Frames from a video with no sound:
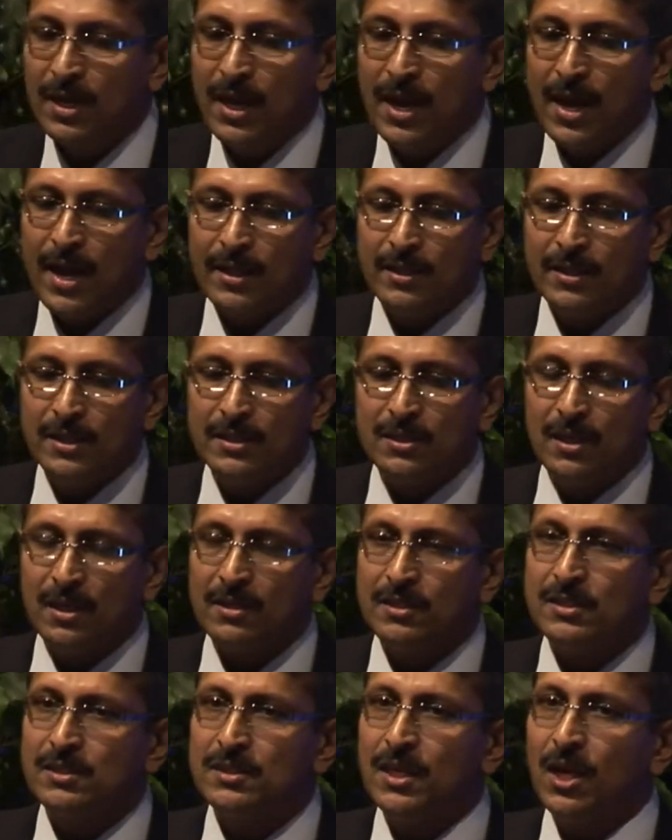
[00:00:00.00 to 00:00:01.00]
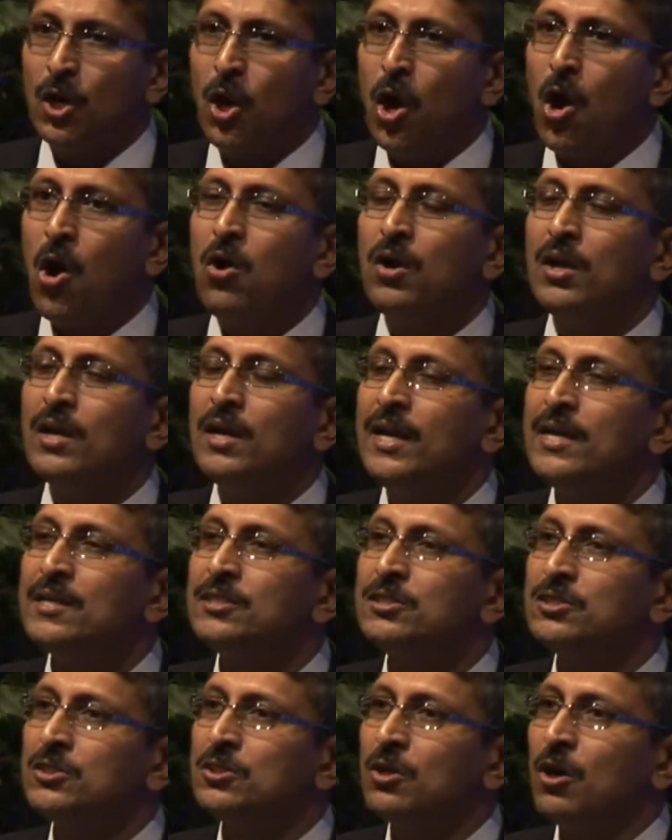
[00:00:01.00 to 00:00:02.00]
and this is a long
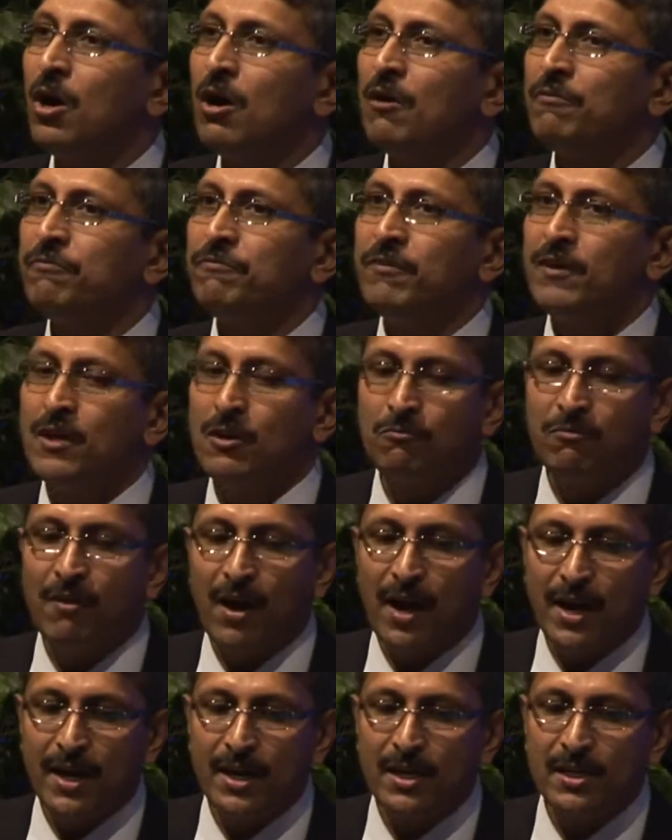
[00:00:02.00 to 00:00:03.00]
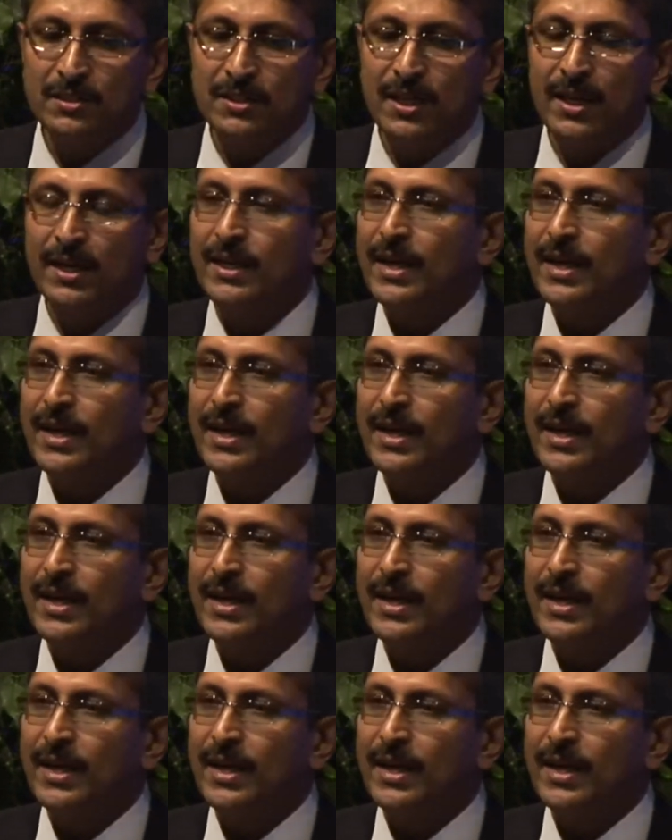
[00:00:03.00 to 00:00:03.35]
list of wires and